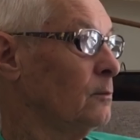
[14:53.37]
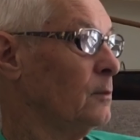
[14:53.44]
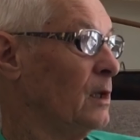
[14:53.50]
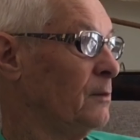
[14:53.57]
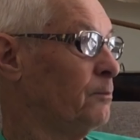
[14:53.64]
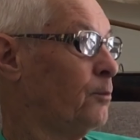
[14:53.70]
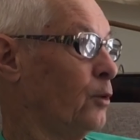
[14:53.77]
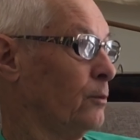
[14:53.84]

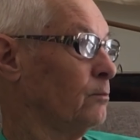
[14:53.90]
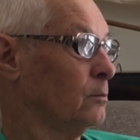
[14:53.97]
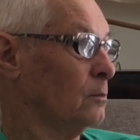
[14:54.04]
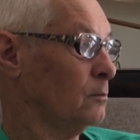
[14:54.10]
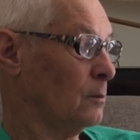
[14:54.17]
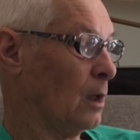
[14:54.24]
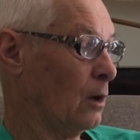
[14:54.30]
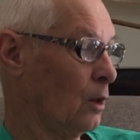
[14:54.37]
he put
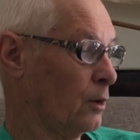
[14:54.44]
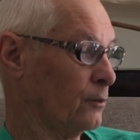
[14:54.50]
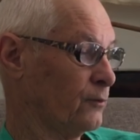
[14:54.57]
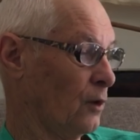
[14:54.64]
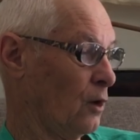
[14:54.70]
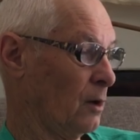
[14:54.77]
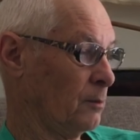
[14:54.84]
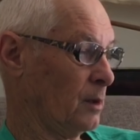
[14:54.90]
a lot of
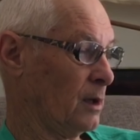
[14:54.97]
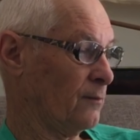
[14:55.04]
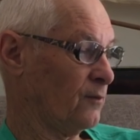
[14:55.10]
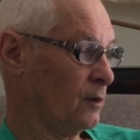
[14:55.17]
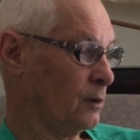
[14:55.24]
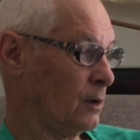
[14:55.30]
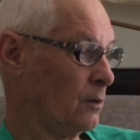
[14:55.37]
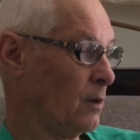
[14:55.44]
time and
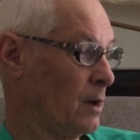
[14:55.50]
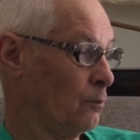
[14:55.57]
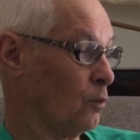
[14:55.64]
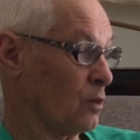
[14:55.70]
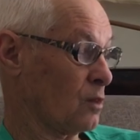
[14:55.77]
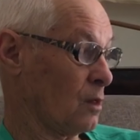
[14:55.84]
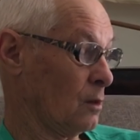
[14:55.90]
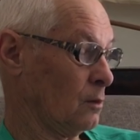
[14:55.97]
effort in it and
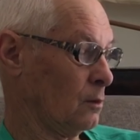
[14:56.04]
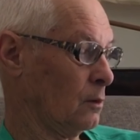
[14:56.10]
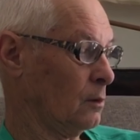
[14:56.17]
was. Uh,